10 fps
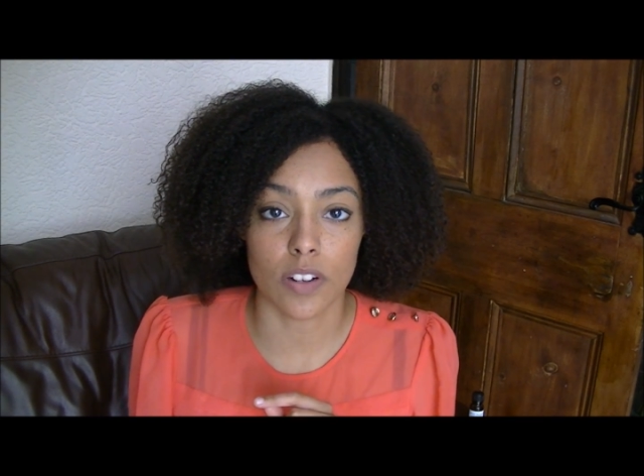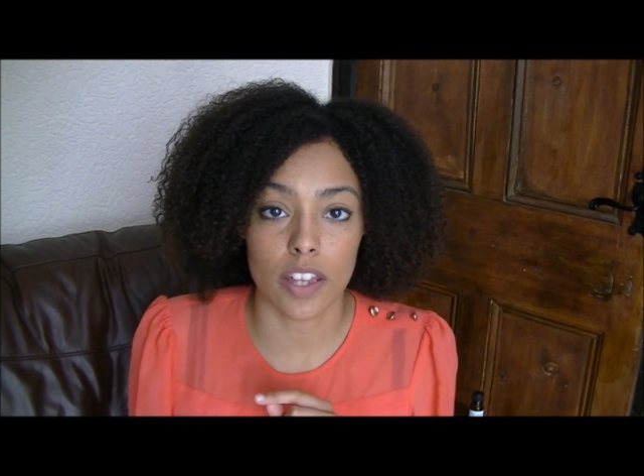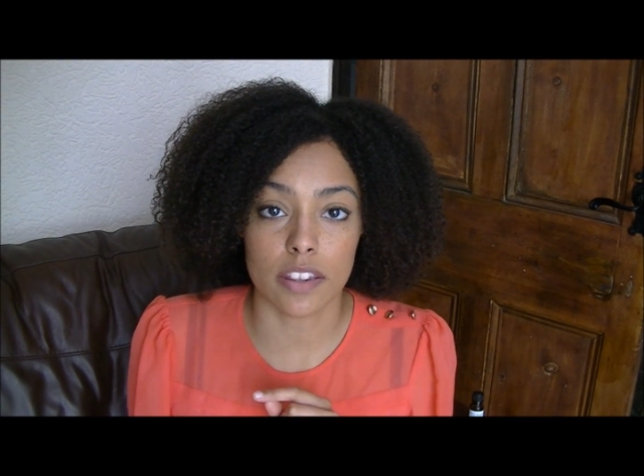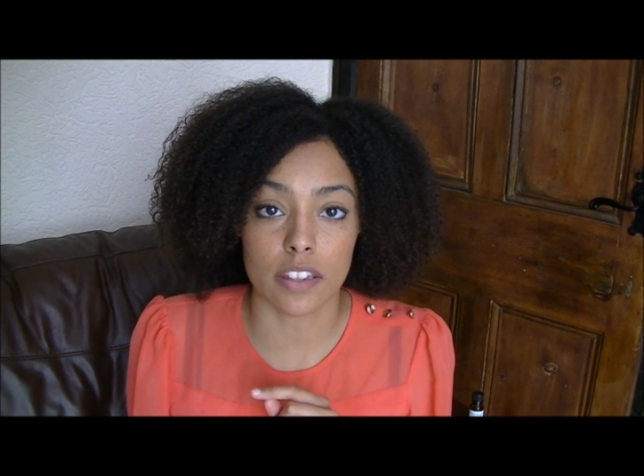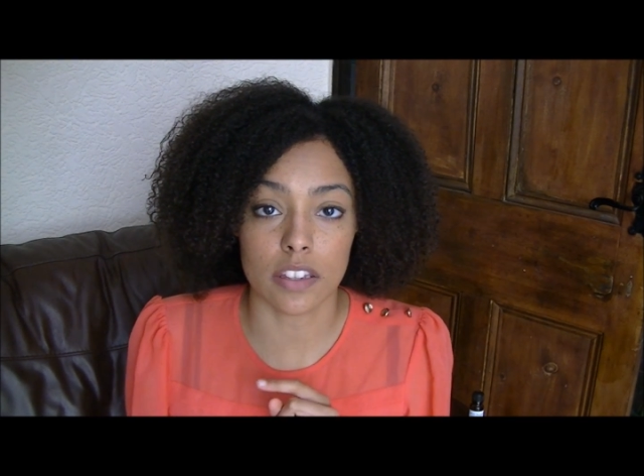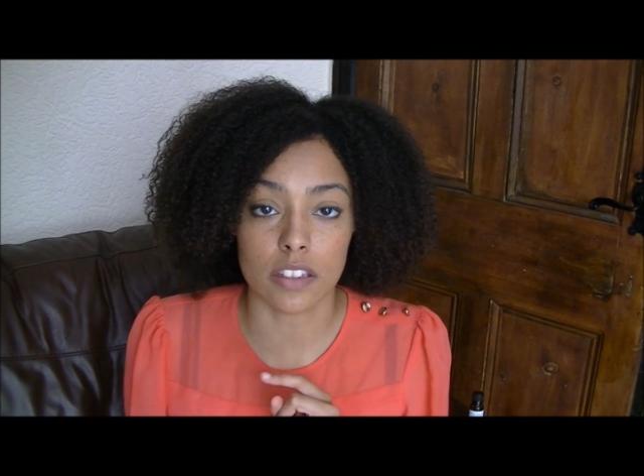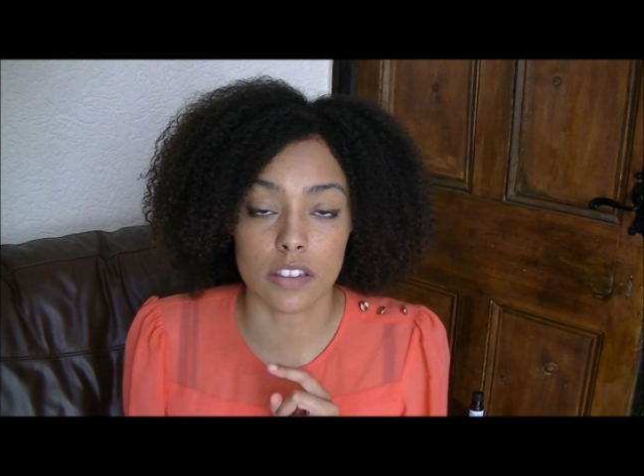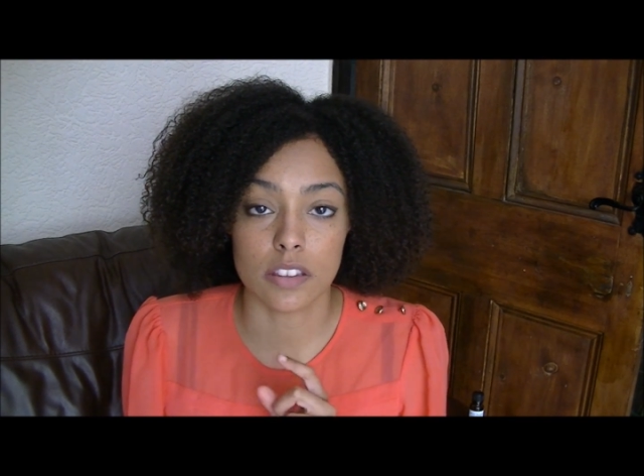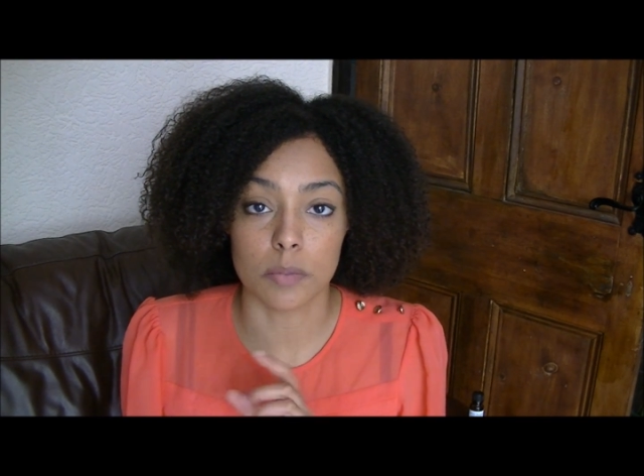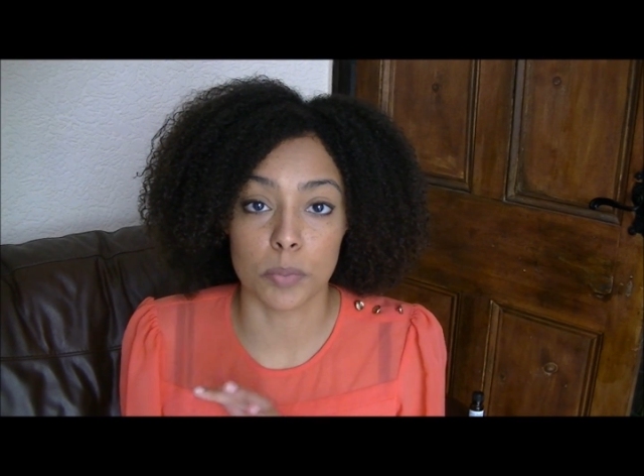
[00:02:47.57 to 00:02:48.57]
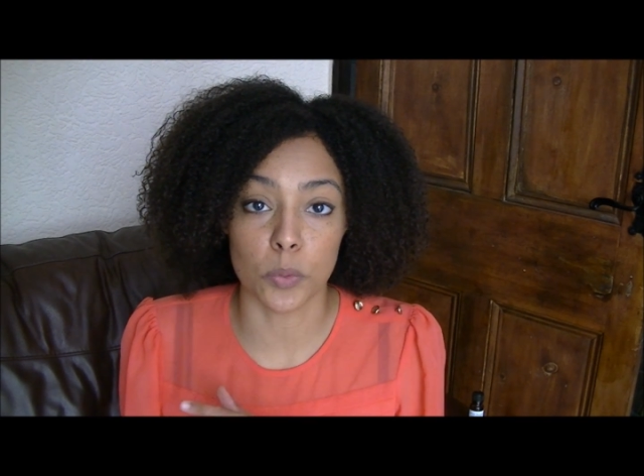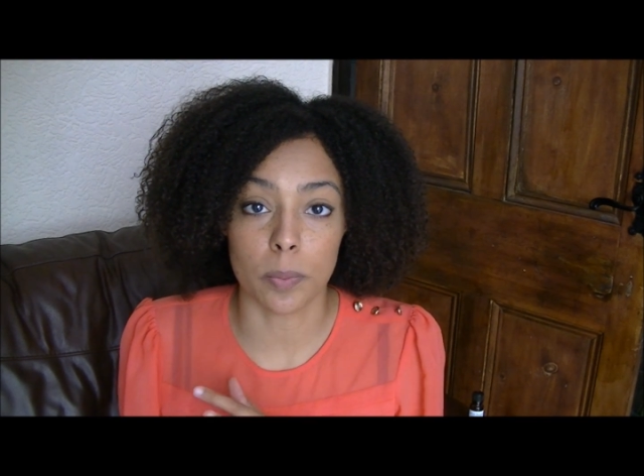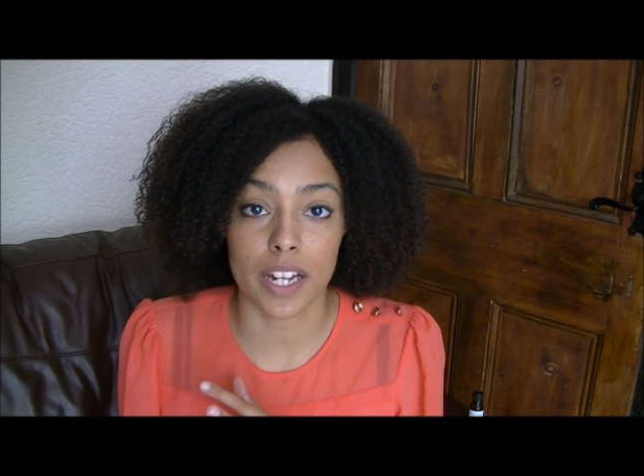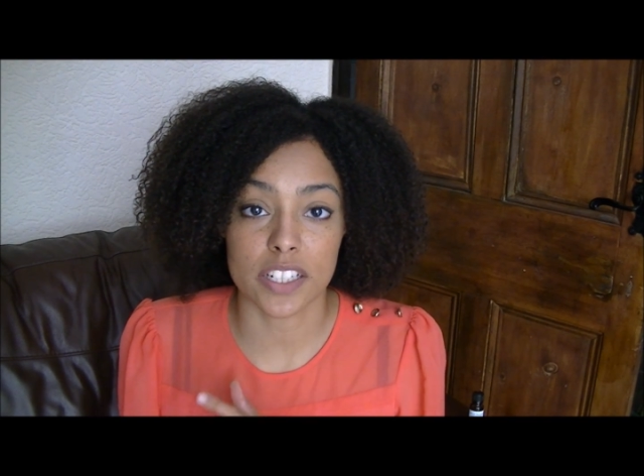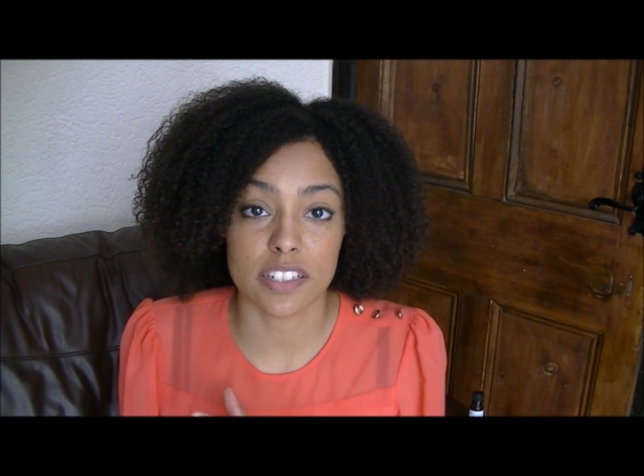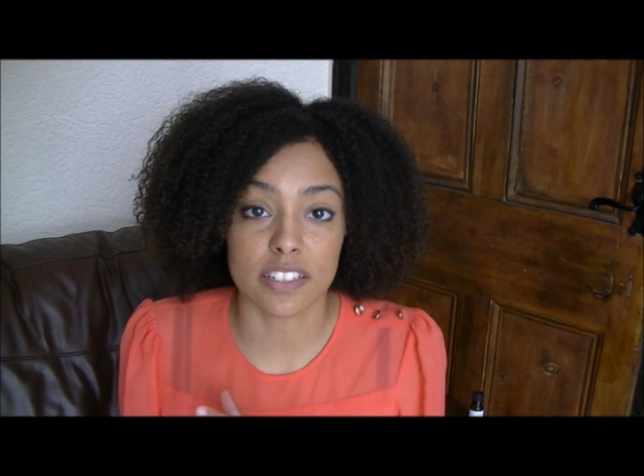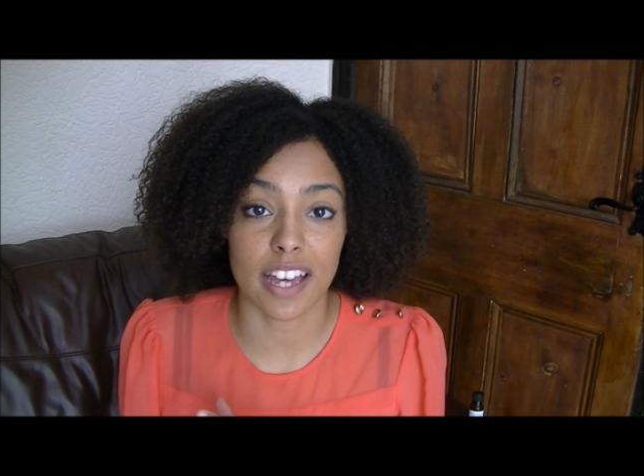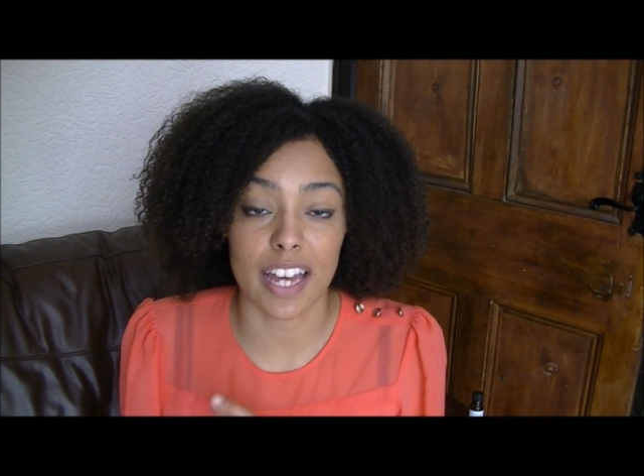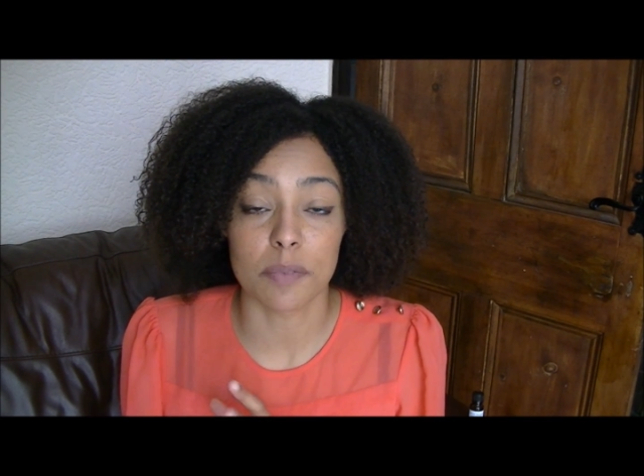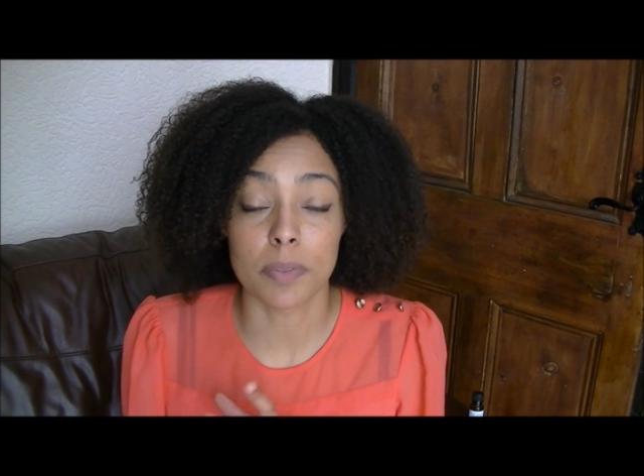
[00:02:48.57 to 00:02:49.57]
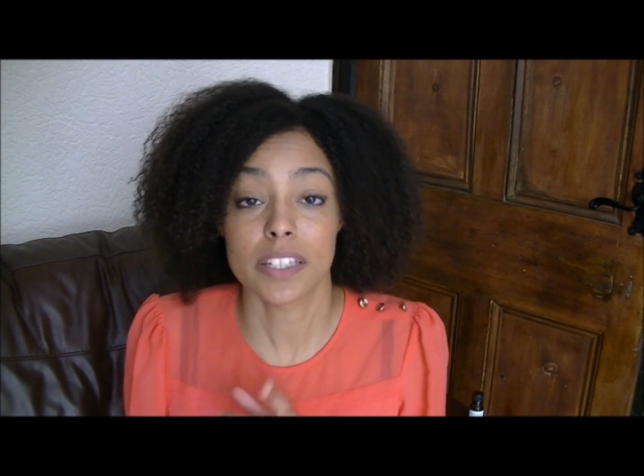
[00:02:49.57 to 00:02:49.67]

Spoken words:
like the bald patches there,